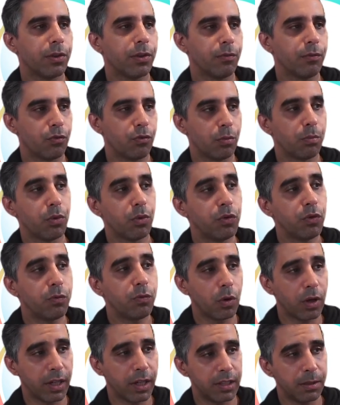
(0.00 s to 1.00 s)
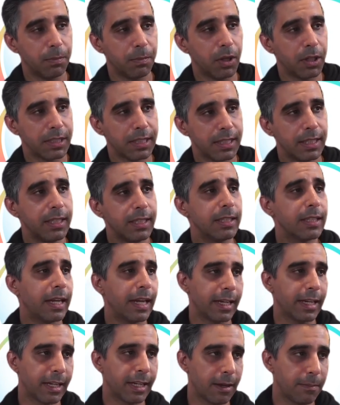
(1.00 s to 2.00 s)
remove what I deposited
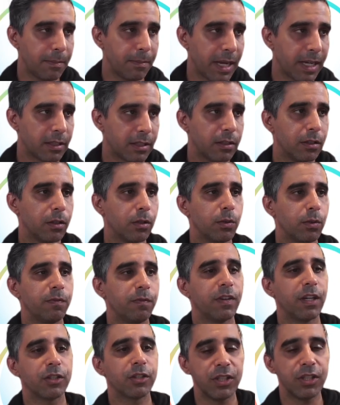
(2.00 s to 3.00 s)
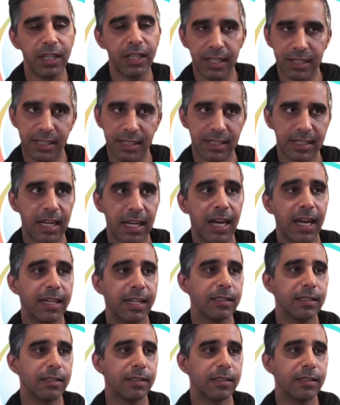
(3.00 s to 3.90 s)
and come back to the loop function and start